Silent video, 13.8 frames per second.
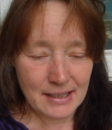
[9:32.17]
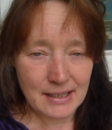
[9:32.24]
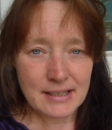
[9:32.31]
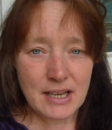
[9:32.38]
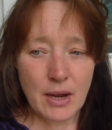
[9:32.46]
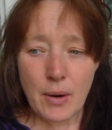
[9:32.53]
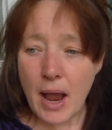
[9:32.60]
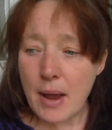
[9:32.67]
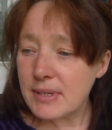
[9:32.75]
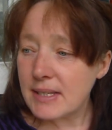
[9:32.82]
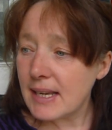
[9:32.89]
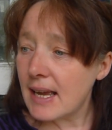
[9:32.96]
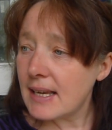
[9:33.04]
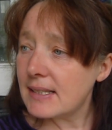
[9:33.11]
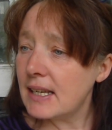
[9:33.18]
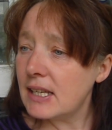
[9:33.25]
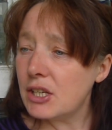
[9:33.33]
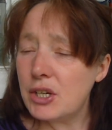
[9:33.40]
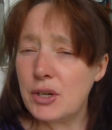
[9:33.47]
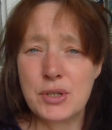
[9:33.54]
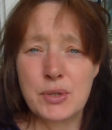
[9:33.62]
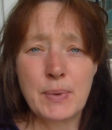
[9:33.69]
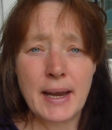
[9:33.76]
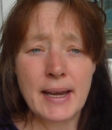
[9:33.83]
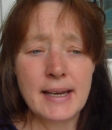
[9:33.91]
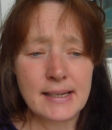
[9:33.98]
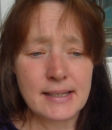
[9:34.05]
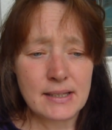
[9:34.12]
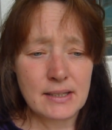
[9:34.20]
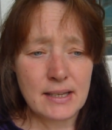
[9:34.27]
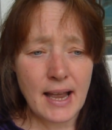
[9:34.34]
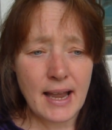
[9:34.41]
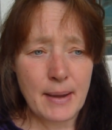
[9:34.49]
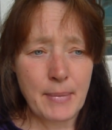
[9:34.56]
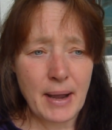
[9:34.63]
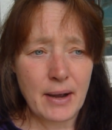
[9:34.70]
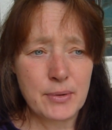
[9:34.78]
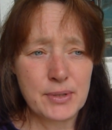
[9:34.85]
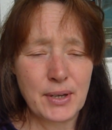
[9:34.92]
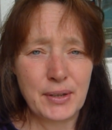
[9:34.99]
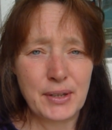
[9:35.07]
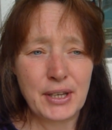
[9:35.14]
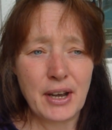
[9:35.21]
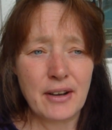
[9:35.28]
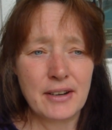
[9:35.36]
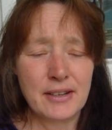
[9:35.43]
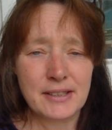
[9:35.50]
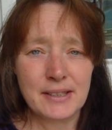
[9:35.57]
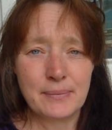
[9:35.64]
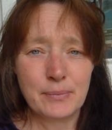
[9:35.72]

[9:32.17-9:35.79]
So I'm sat in a new space out on the yard.